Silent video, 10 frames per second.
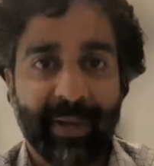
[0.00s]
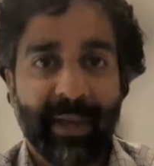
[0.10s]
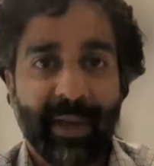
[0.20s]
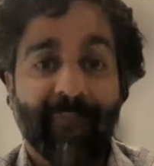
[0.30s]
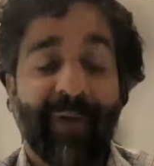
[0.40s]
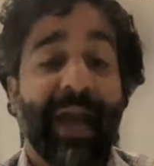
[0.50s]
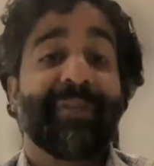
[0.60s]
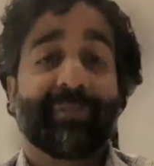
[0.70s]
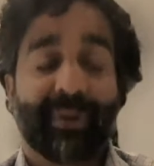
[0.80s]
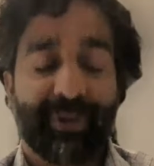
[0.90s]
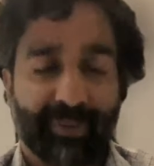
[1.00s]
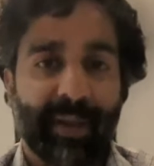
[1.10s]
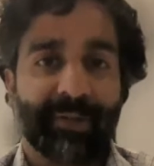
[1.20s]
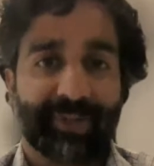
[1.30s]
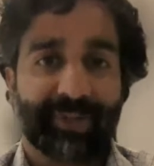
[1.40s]
of either a
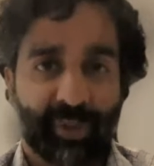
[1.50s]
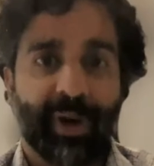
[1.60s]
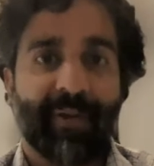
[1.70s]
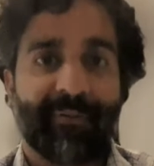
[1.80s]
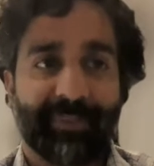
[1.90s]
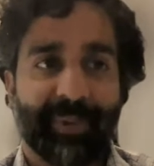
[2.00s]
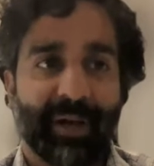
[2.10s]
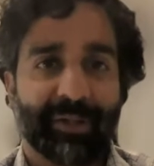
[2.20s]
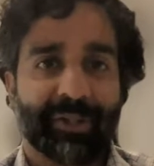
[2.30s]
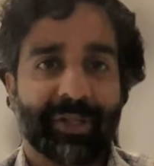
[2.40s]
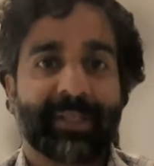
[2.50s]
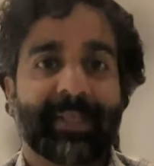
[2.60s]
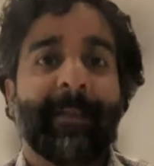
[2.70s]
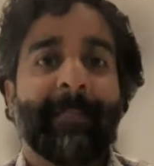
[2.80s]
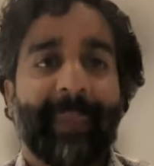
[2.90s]
neurologist or ophthalmologist.
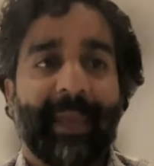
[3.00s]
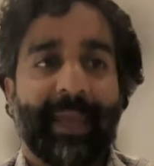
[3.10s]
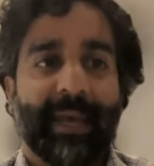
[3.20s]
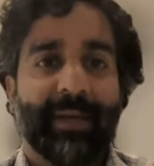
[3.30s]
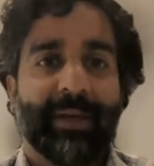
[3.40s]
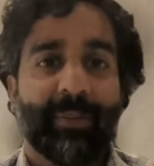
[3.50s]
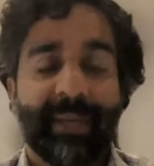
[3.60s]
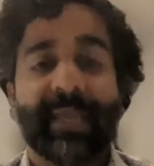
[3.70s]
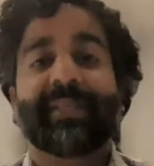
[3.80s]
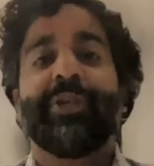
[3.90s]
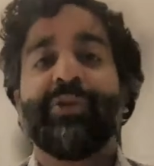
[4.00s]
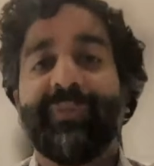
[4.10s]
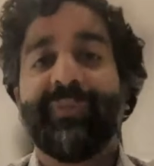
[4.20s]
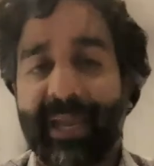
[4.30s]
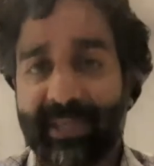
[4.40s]
And me as a
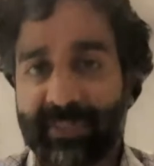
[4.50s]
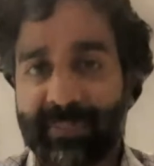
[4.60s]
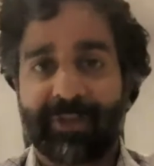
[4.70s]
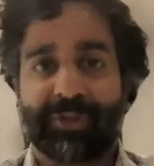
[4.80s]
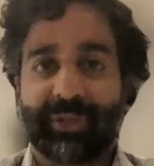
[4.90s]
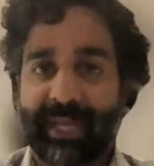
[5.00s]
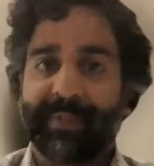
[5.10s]
uveitis specialist, I'm a